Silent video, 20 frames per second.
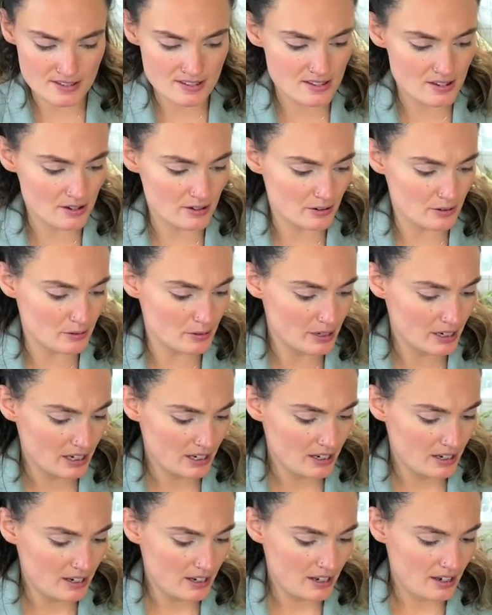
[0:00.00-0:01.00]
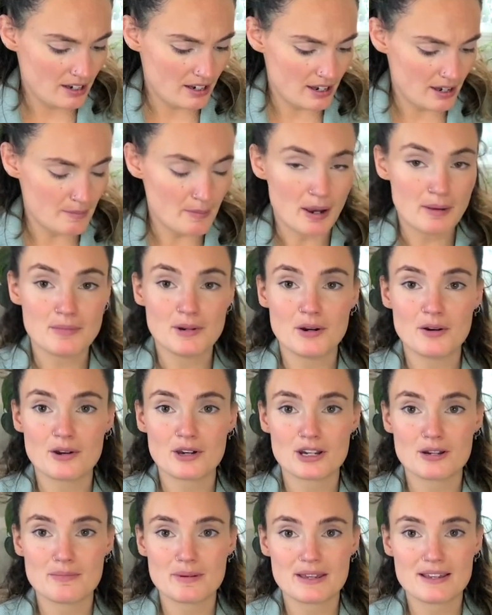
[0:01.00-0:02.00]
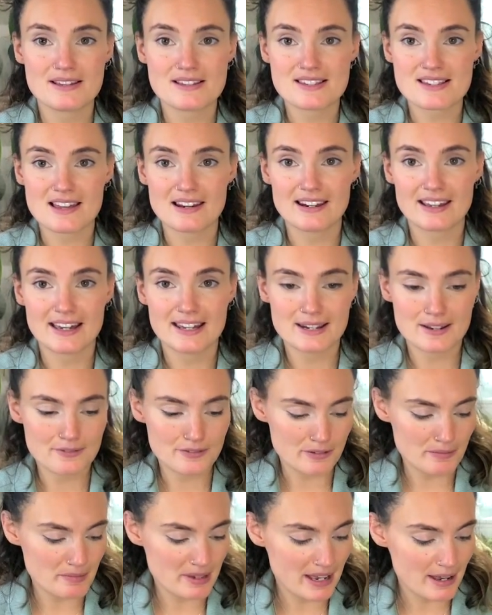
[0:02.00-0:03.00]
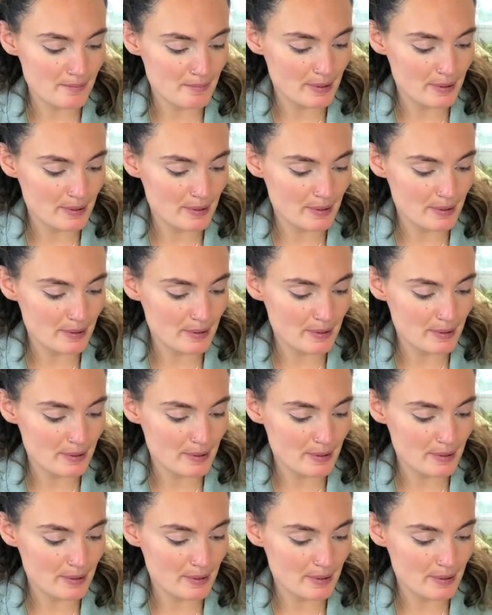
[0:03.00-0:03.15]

So um, I'm not going to be selling any of them yet,